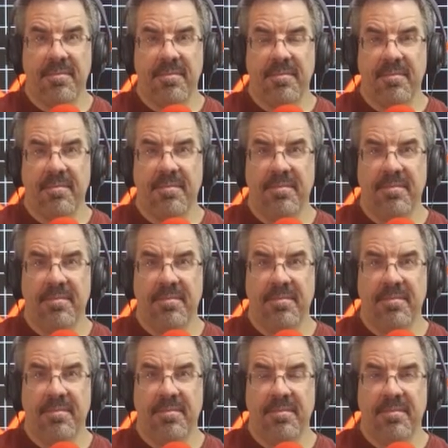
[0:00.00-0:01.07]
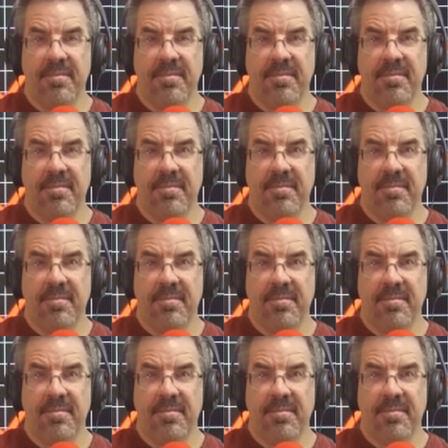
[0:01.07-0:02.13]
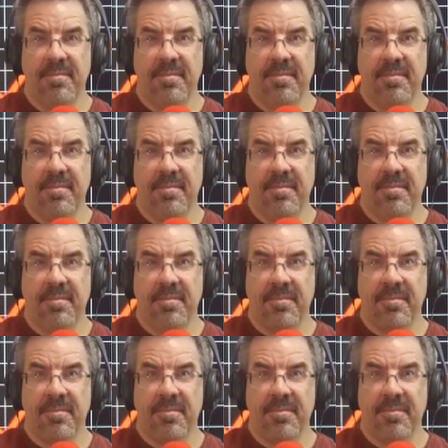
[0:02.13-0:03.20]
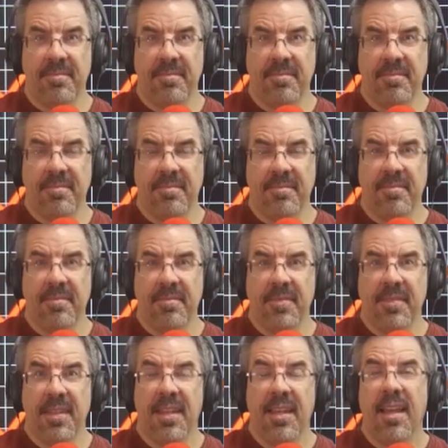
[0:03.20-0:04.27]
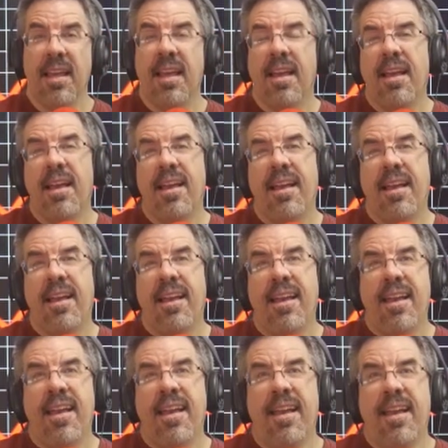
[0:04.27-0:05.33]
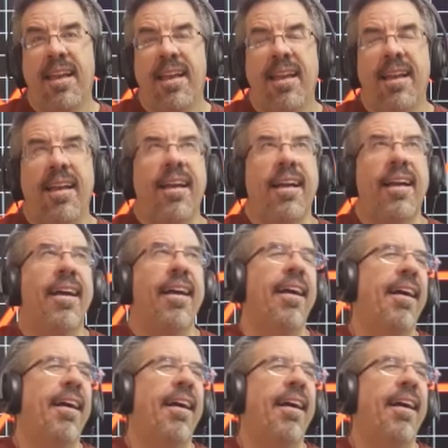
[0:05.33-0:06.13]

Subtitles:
[no speech]